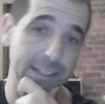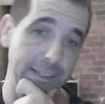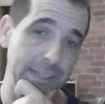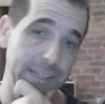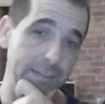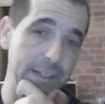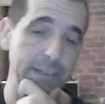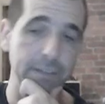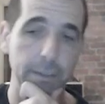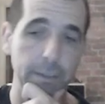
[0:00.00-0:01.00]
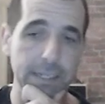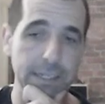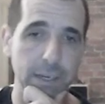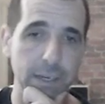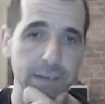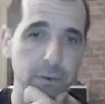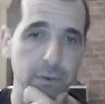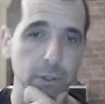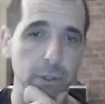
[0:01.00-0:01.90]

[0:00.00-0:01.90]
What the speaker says: even though black's got f4,